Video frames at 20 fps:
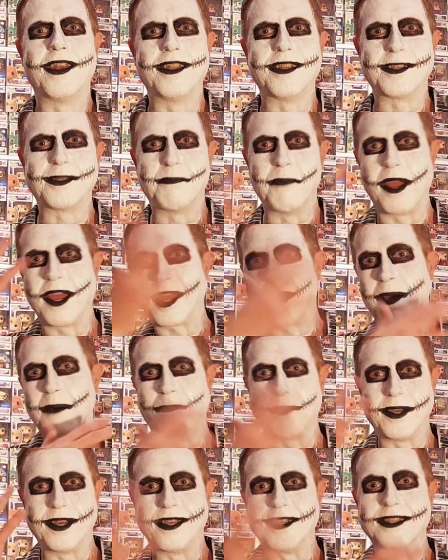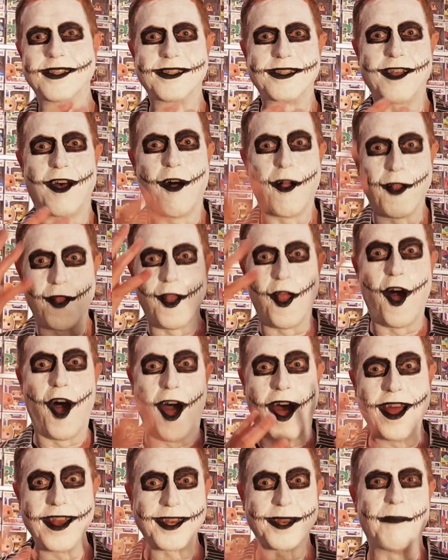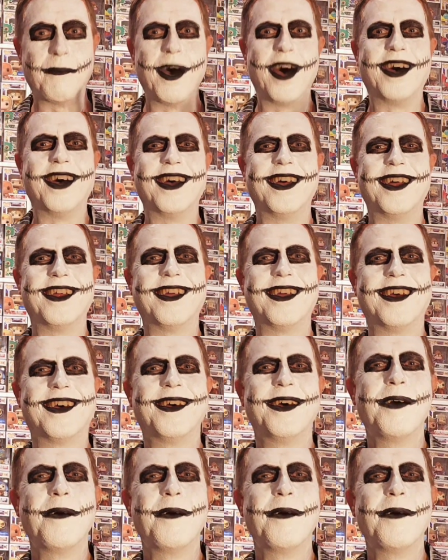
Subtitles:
This makeup is a lot, but